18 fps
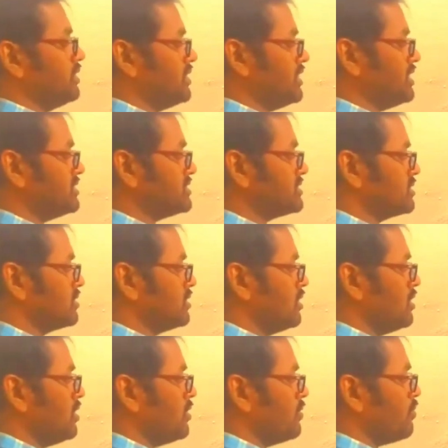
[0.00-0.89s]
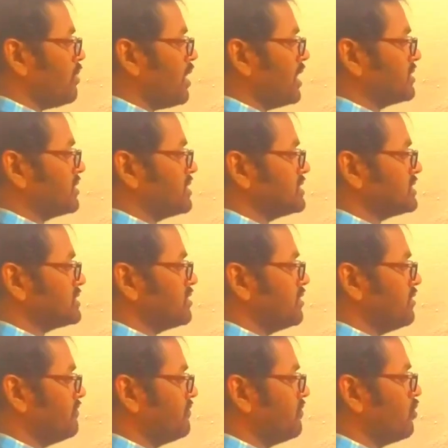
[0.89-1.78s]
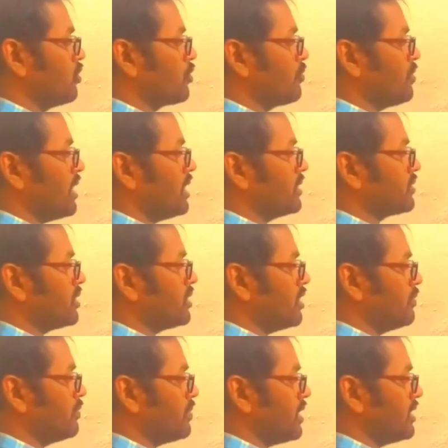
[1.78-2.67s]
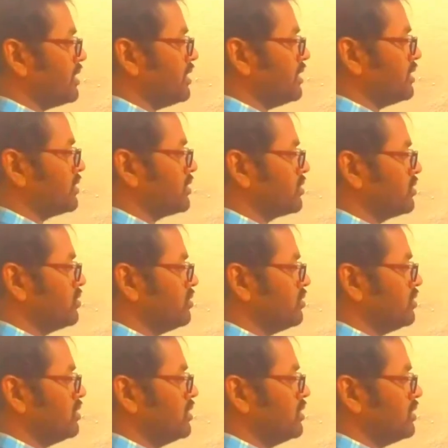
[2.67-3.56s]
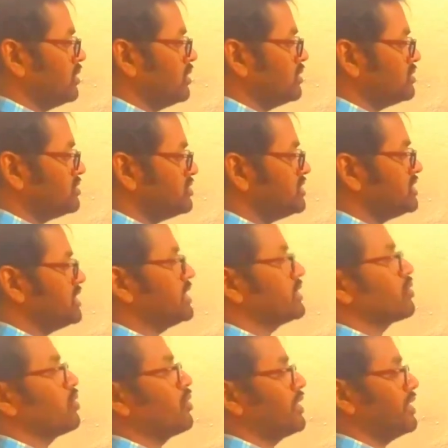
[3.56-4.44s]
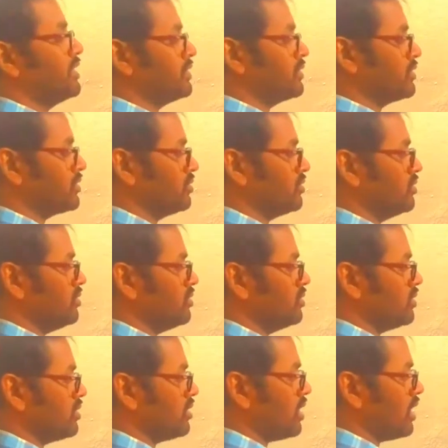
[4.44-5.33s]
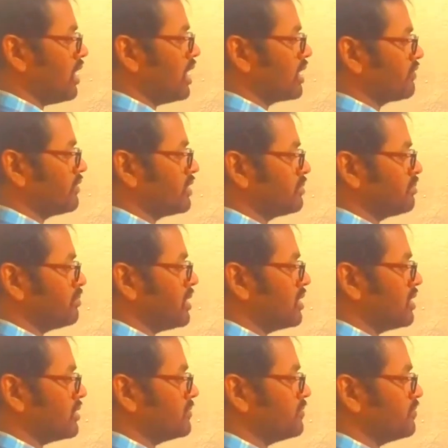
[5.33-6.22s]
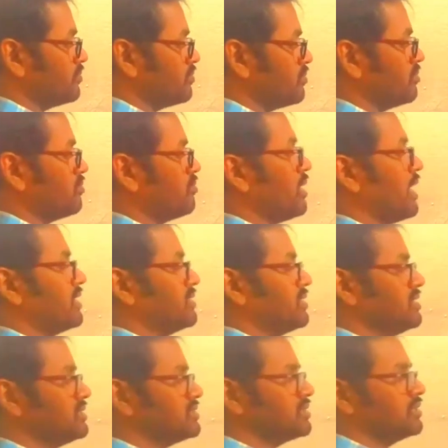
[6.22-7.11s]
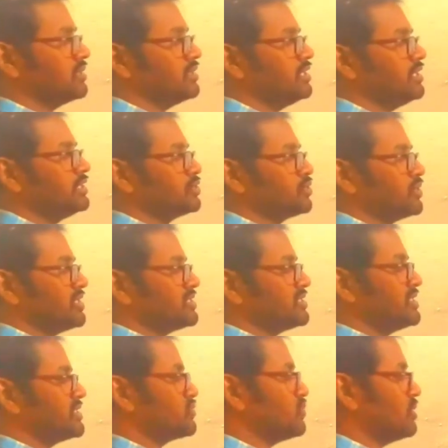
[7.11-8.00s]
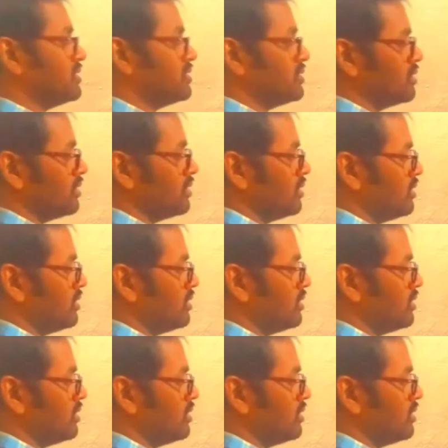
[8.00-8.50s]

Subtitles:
It is minus 4 by 3rd pi into G rho into R1 bar minus E2 is this one.